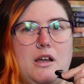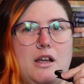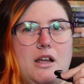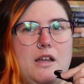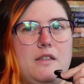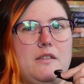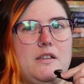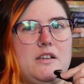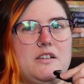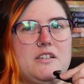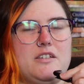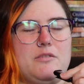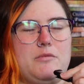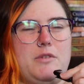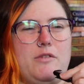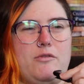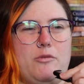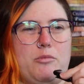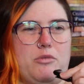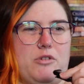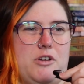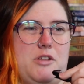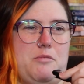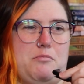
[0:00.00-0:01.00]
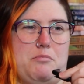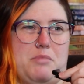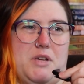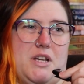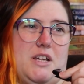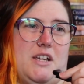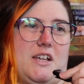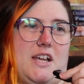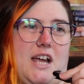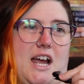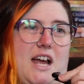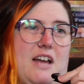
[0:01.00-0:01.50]
in this, and we have a pretty
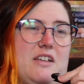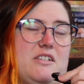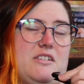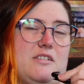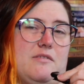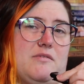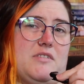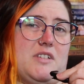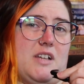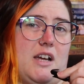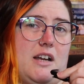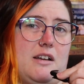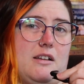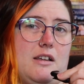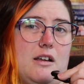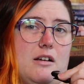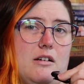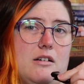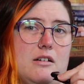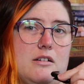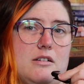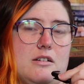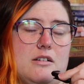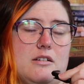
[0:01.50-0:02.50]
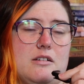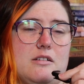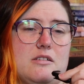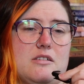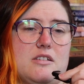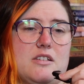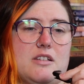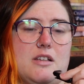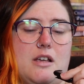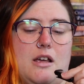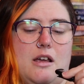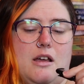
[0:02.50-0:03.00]
big cast of side
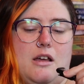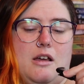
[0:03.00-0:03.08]
characters.